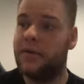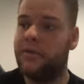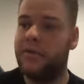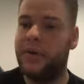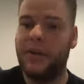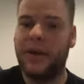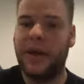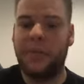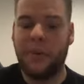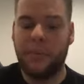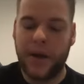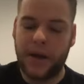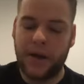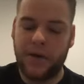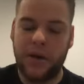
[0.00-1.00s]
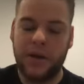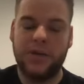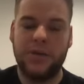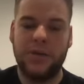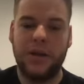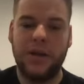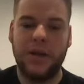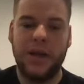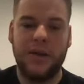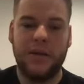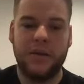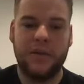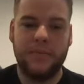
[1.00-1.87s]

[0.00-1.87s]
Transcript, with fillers: feel that I'm a better archer at the end.